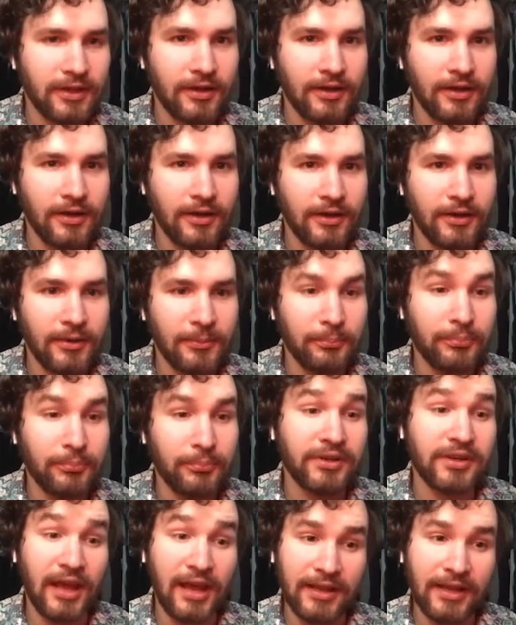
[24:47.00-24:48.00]
Um,
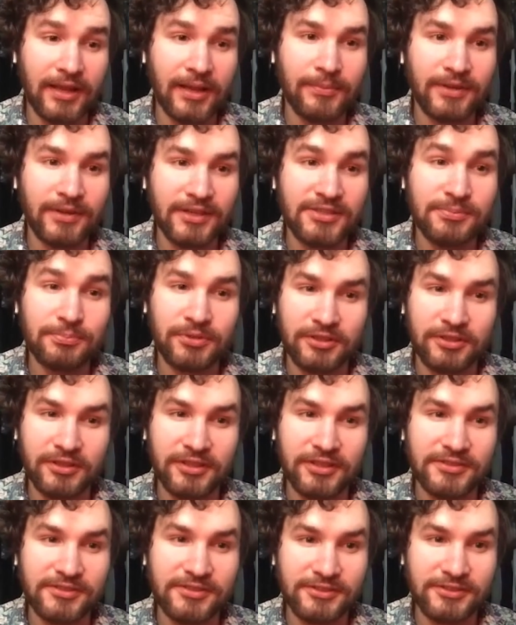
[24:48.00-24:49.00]
but I am an
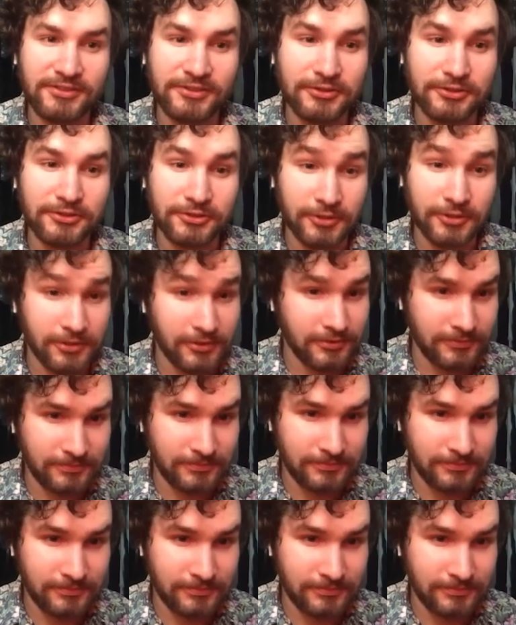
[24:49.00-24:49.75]
experienced searcher.